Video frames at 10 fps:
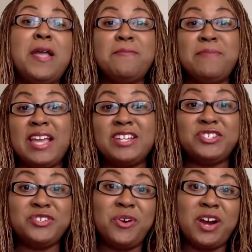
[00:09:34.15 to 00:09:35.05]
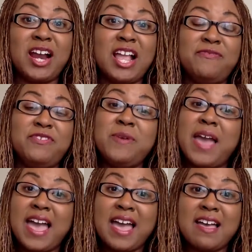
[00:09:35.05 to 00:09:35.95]
make sure if you
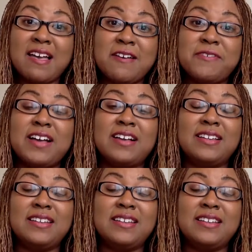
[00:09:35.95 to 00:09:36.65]
have a